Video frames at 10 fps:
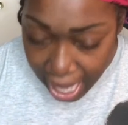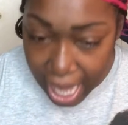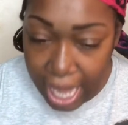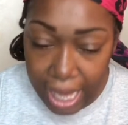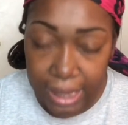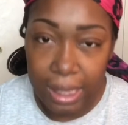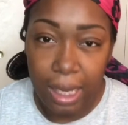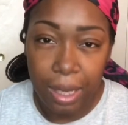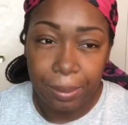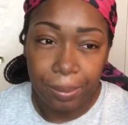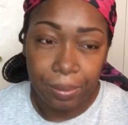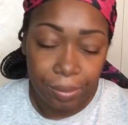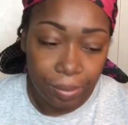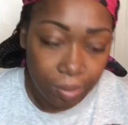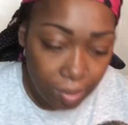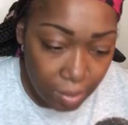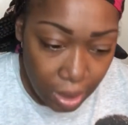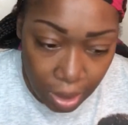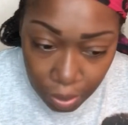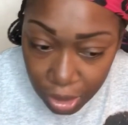and
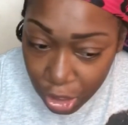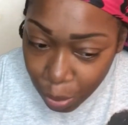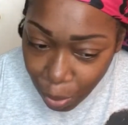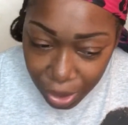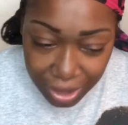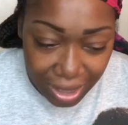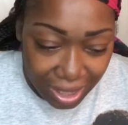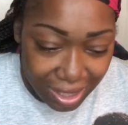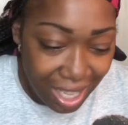with the smaller channels,